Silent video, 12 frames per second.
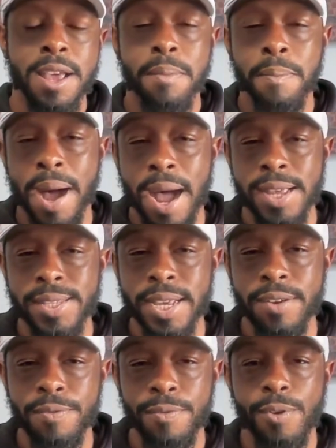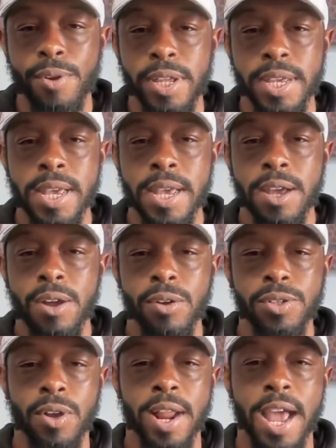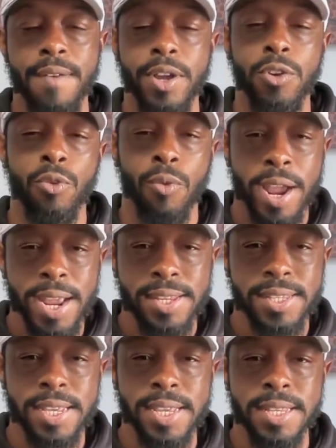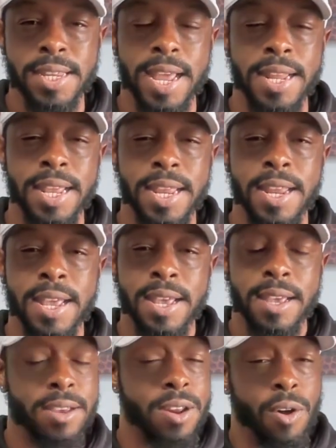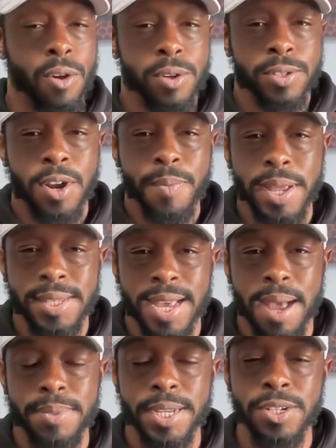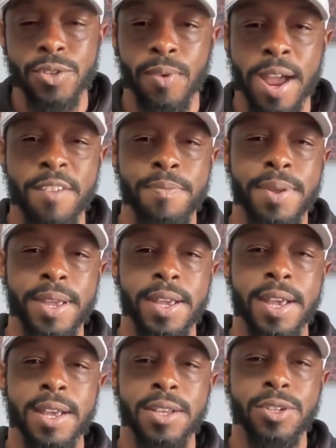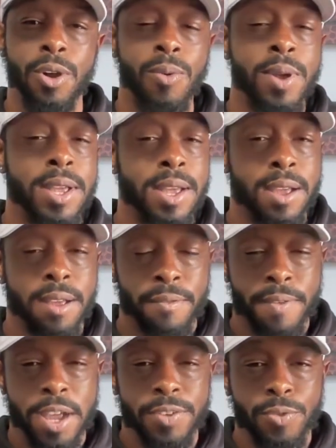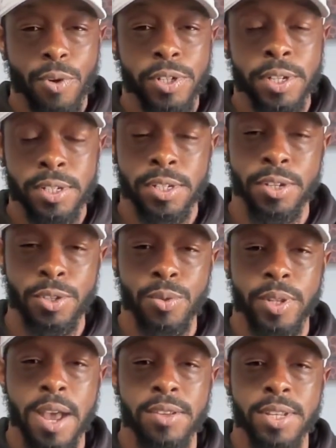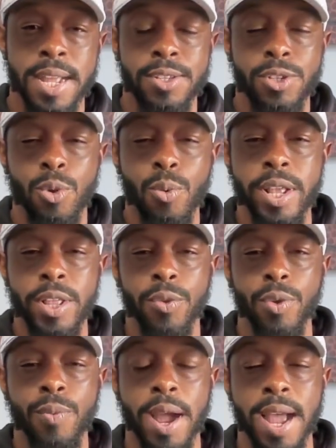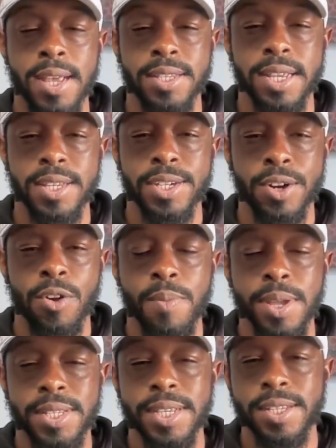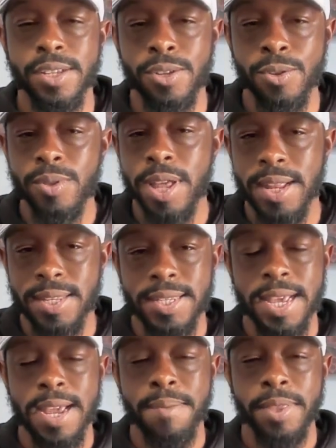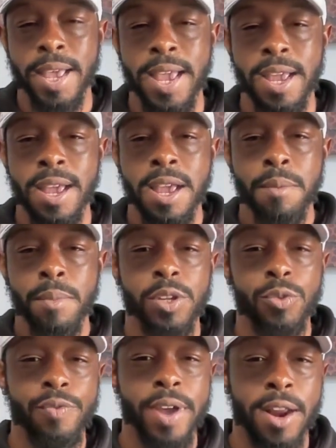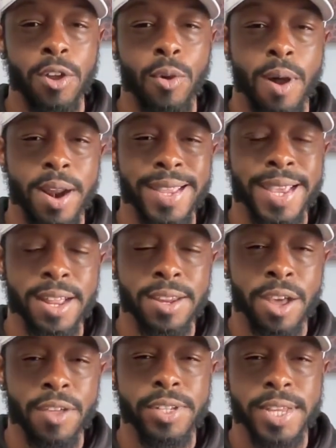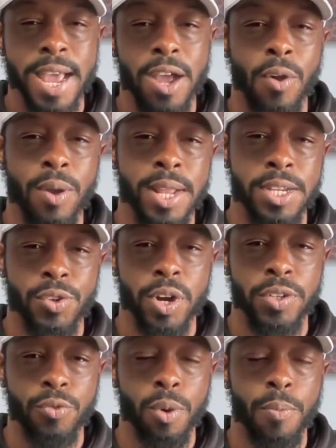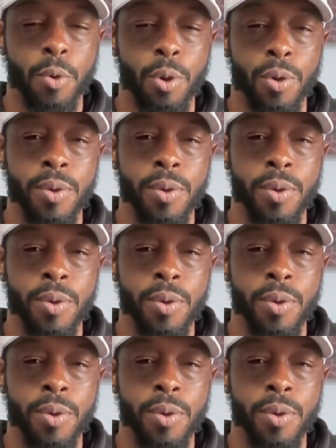buys in fully, goes on to have a great season, and then you know, goes on to be a top 10 draft pick. So fast forward to 2023, we're asking Gerald Mincey to do that same thing because we've got to go out and get another tackle in that transfer portal